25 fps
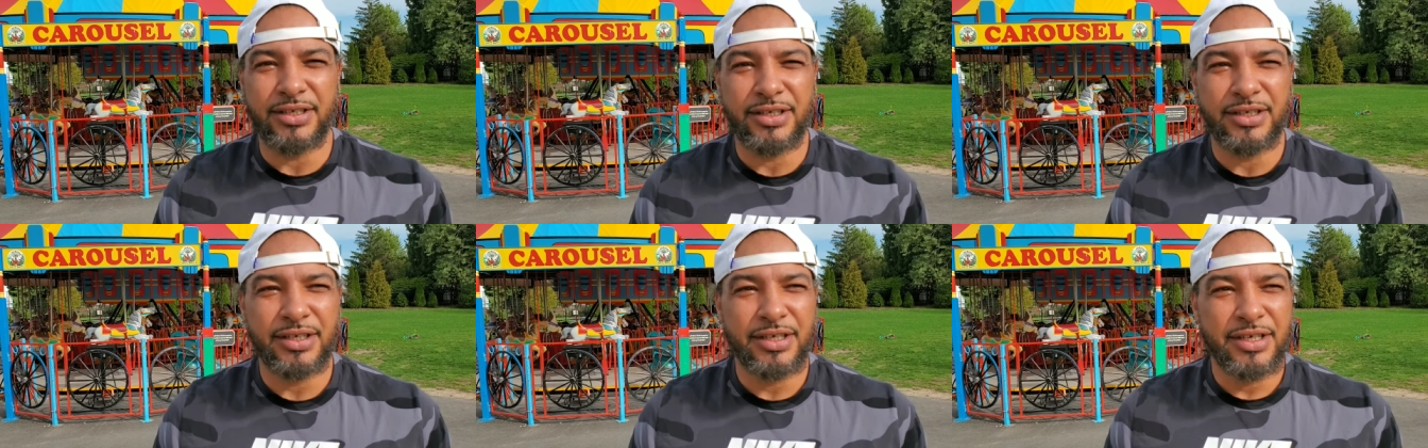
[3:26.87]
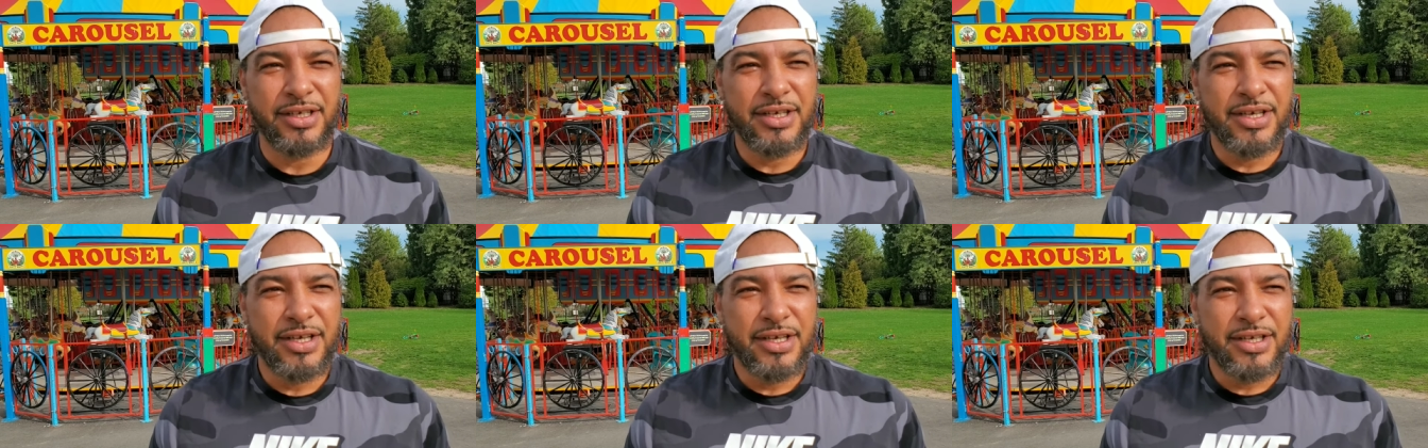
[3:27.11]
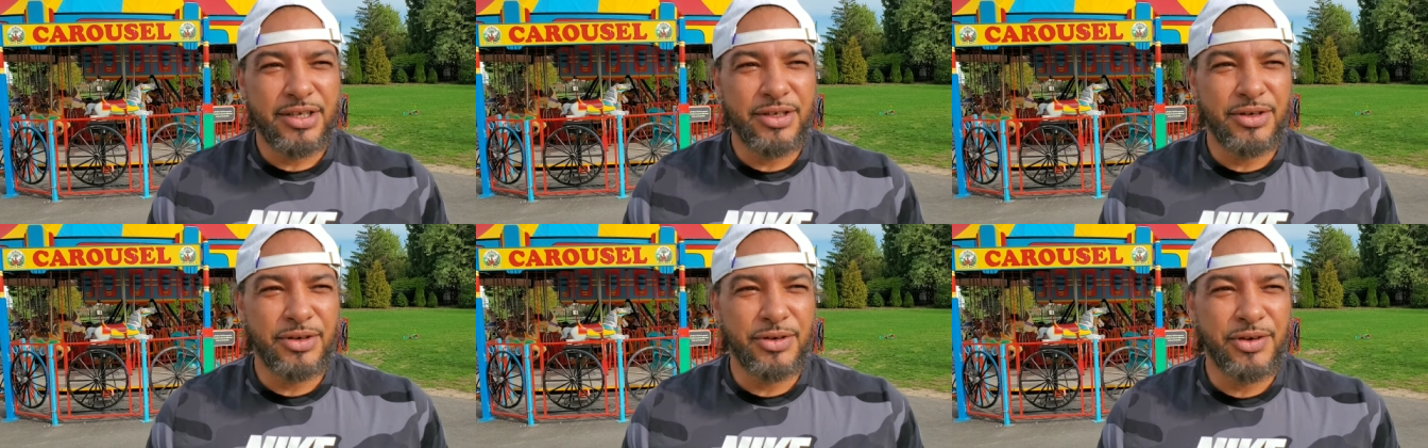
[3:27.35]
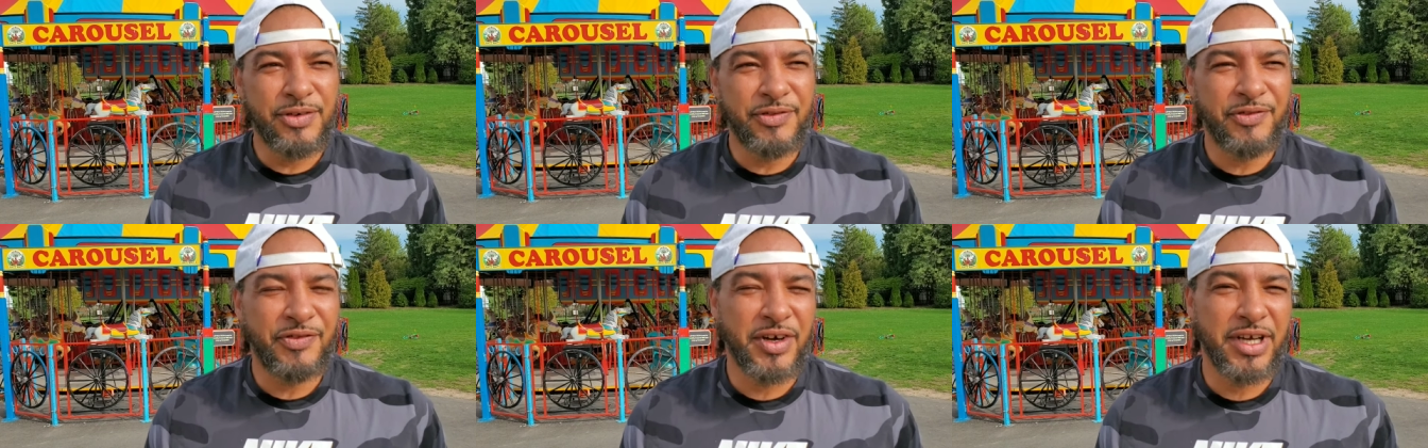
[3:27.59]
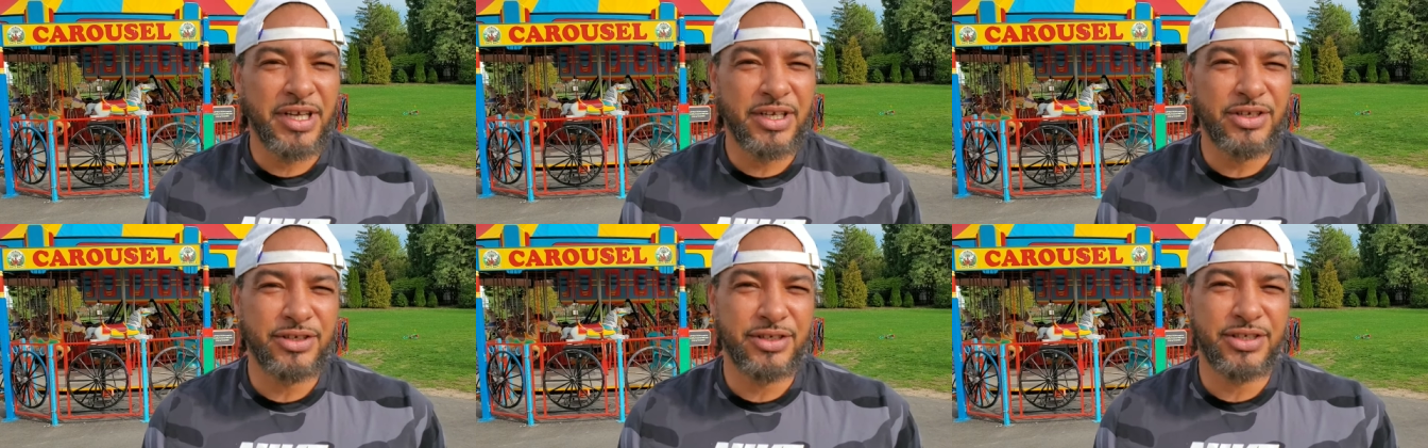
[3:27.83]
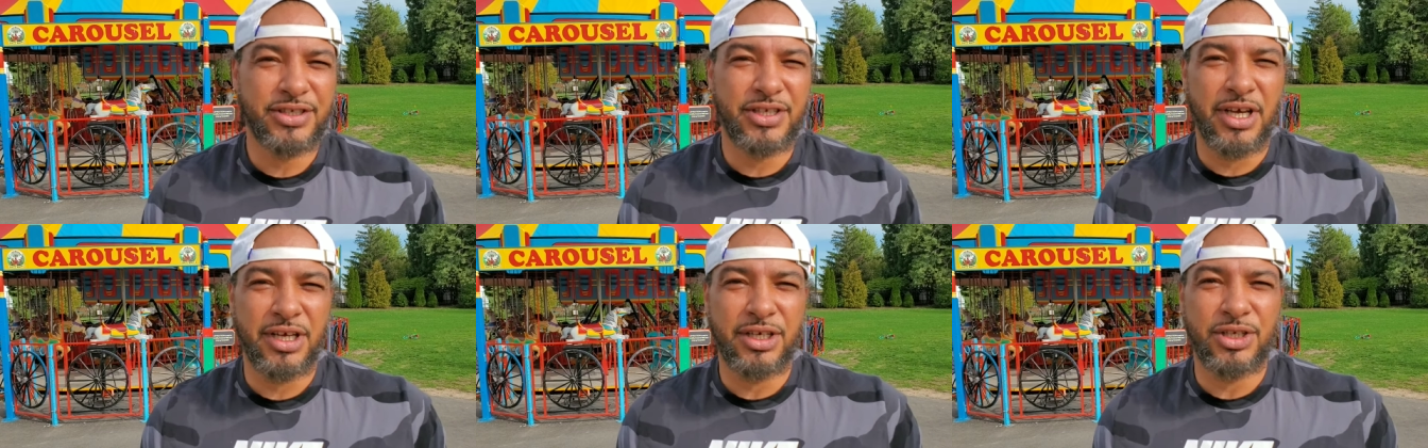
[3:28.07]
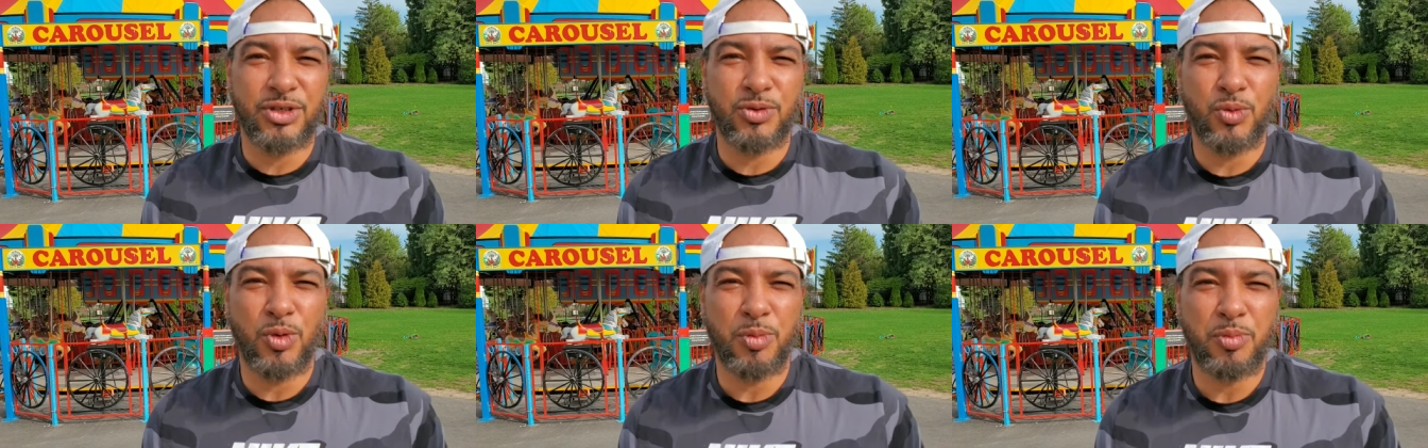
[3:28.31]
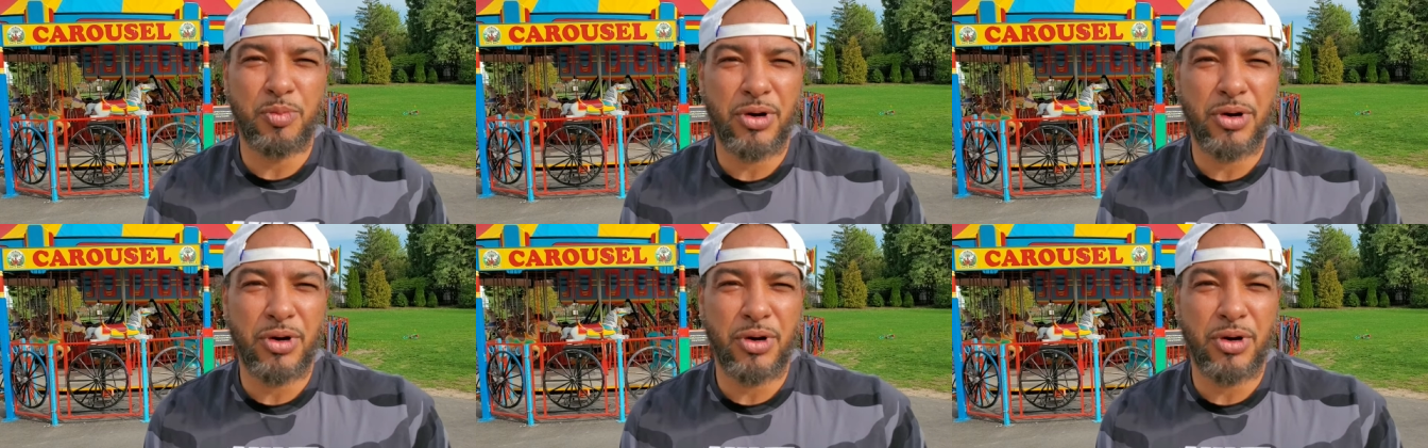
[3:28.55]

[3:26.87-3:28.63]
And, you know, find your sexual